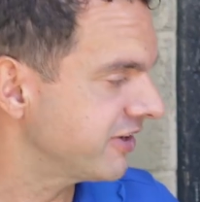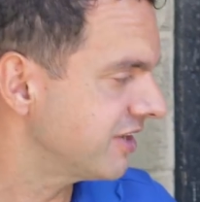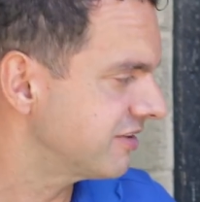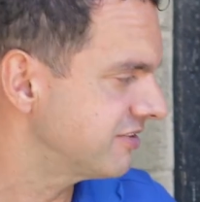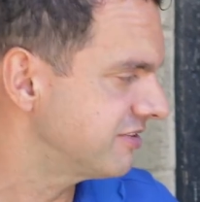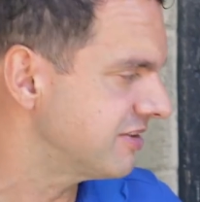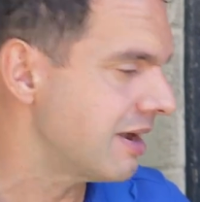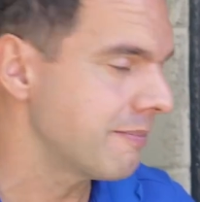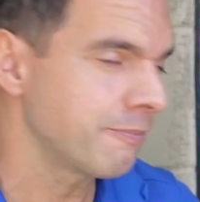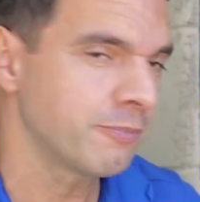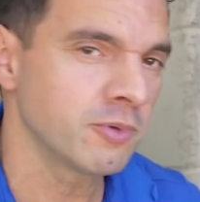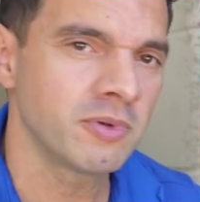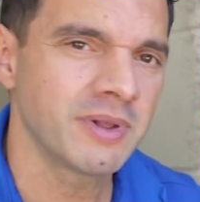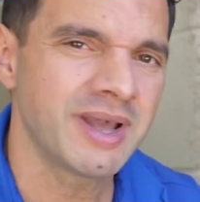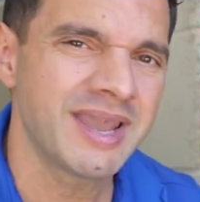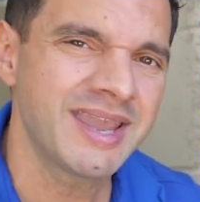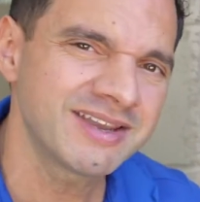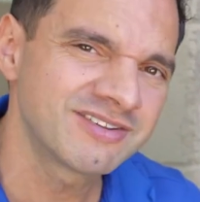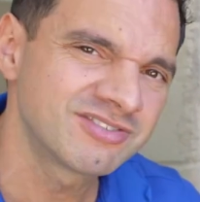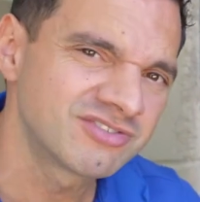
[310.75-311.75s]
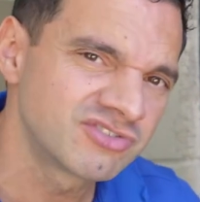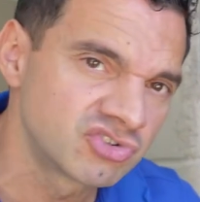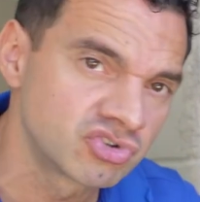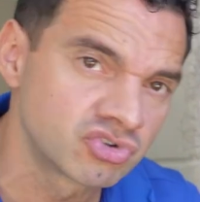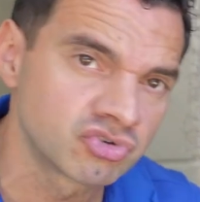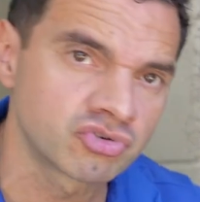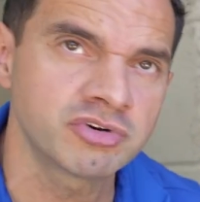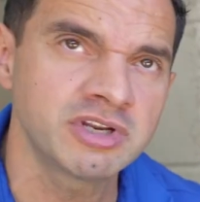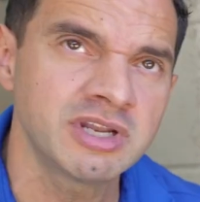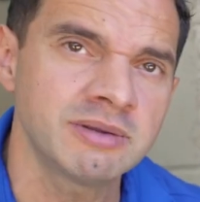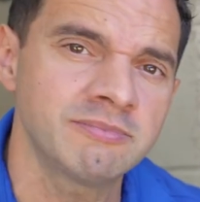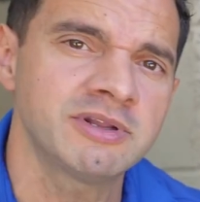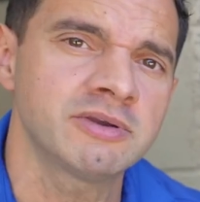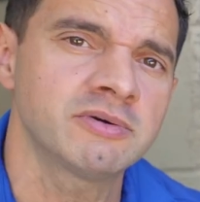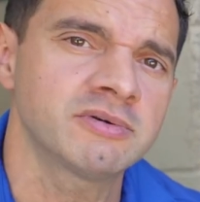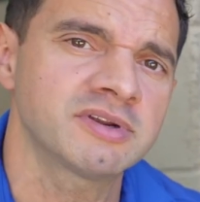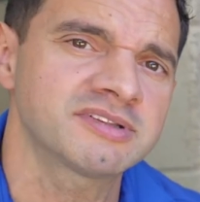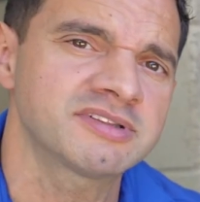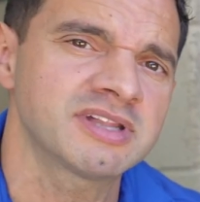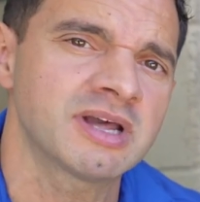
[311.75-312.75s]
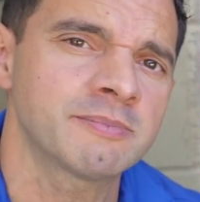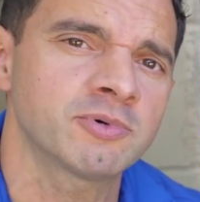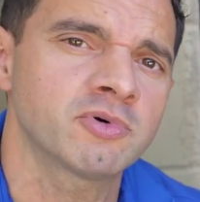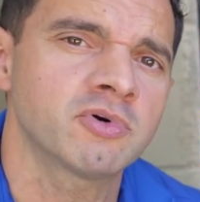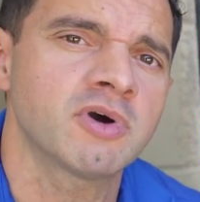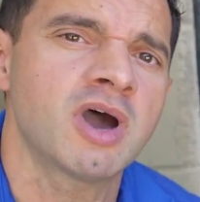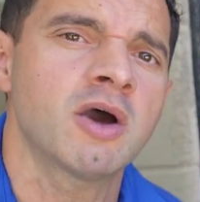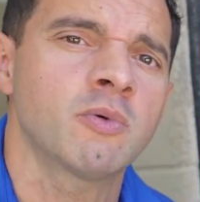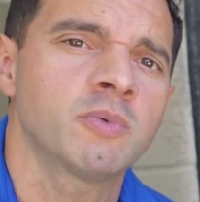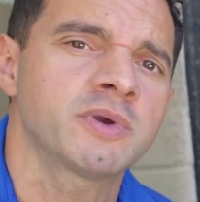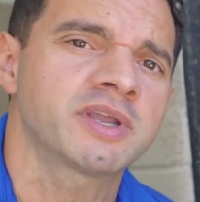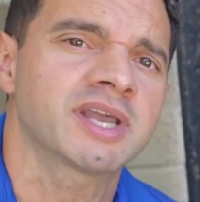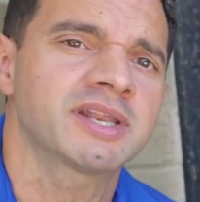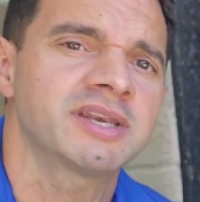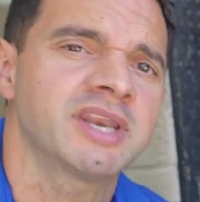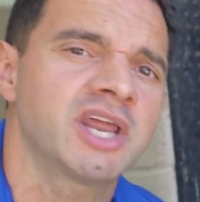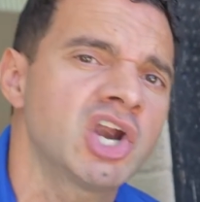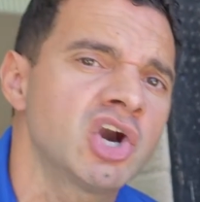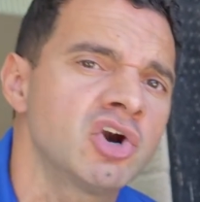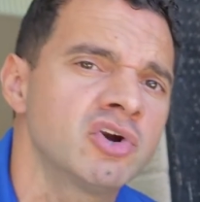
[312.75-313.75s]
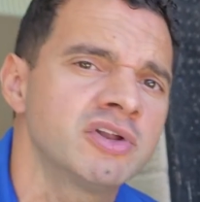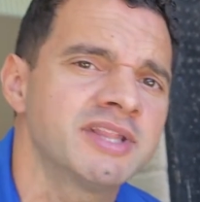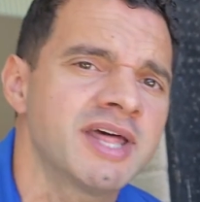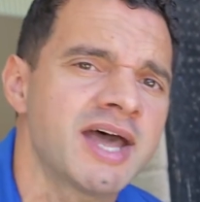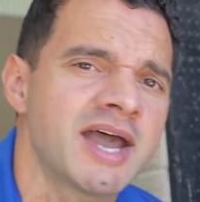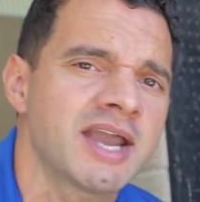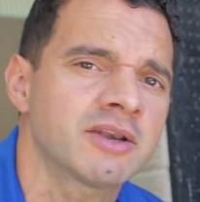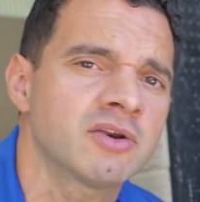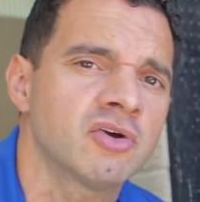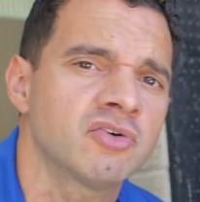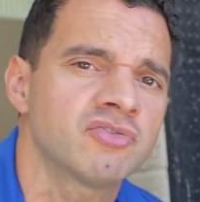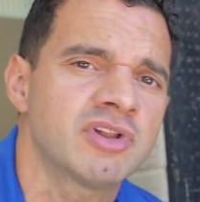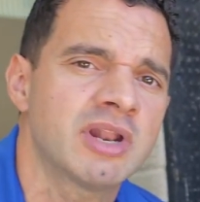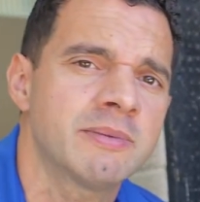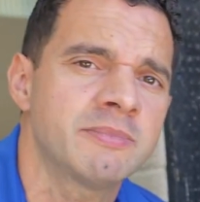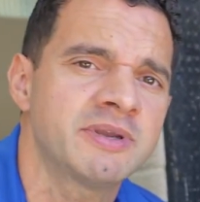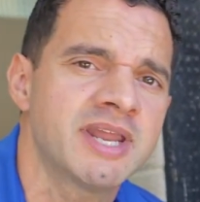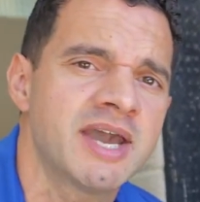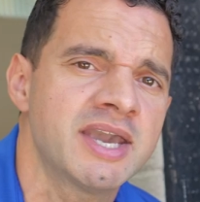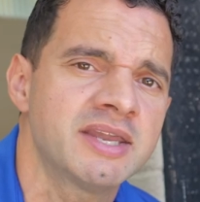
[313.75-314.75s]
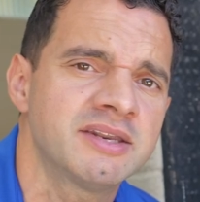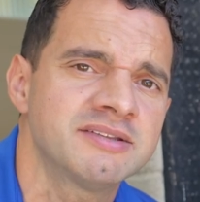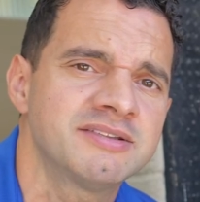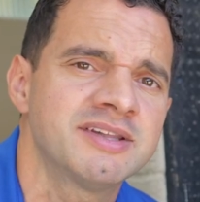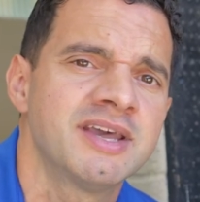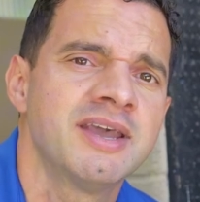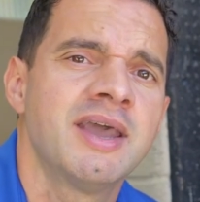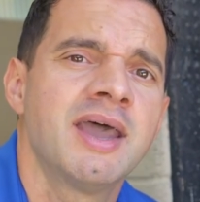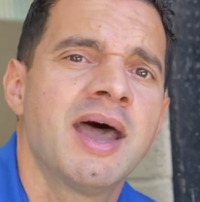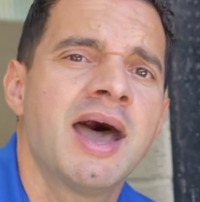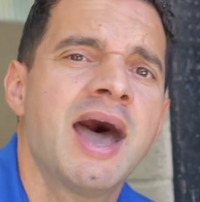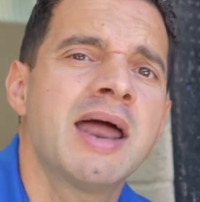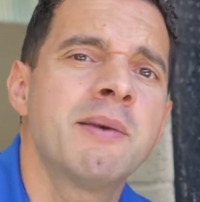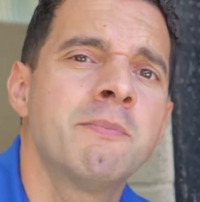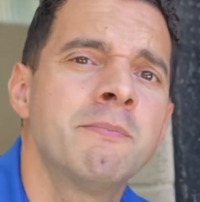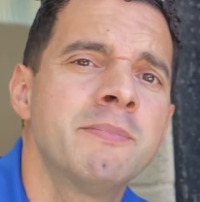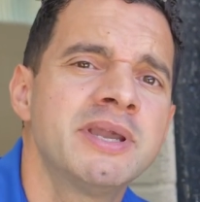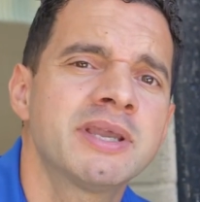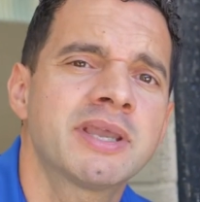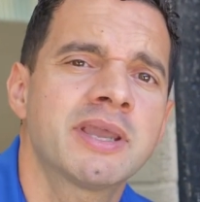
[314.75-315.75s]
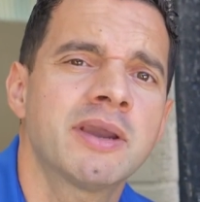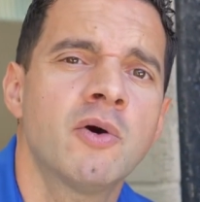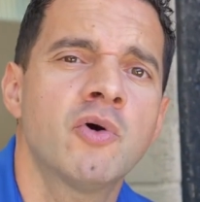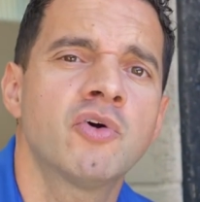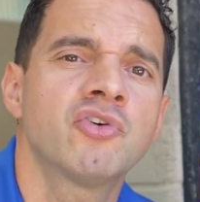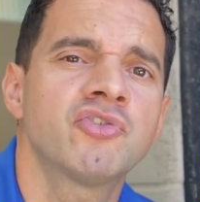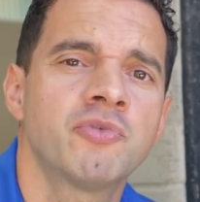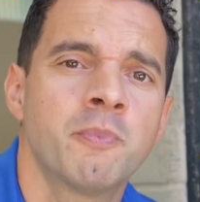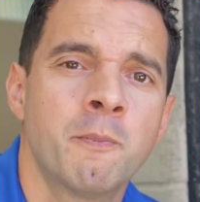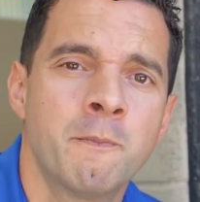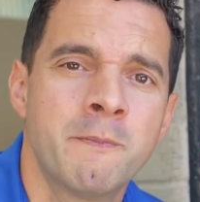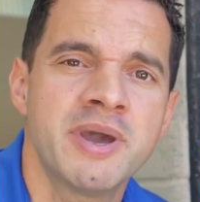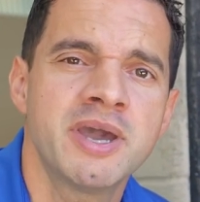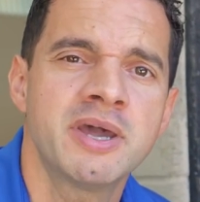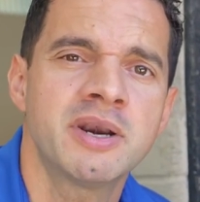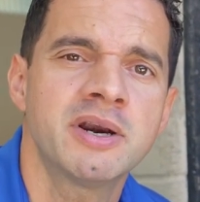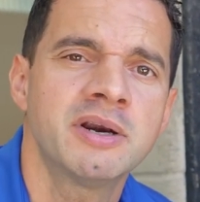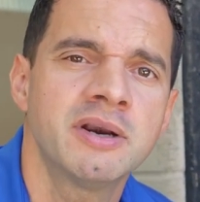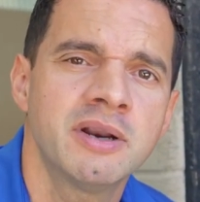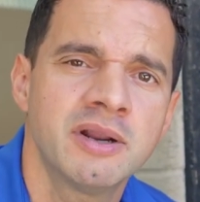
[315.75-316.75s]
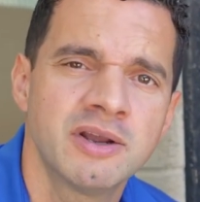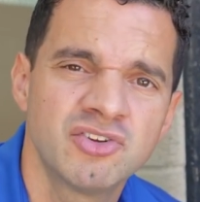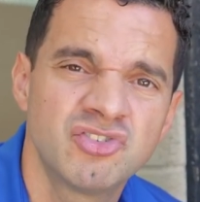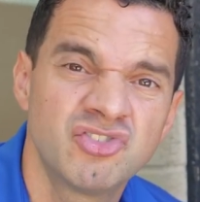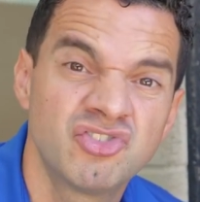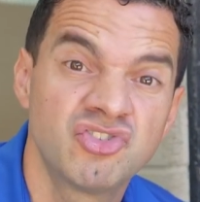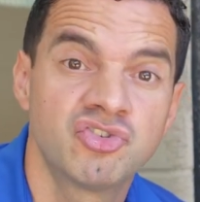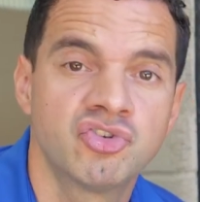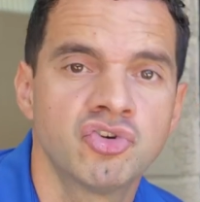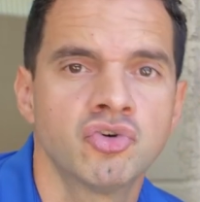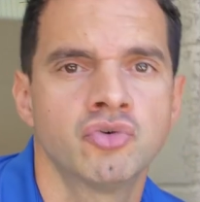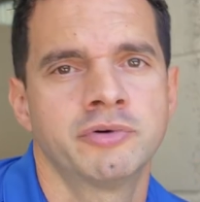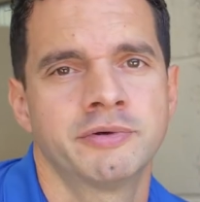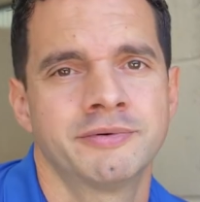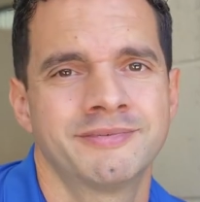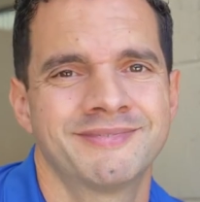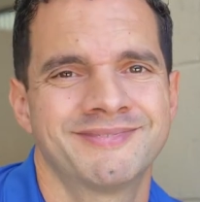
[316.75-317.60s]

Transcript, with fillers: example, extremely good example of how we can early diagnose laminitis and make a horse better soon.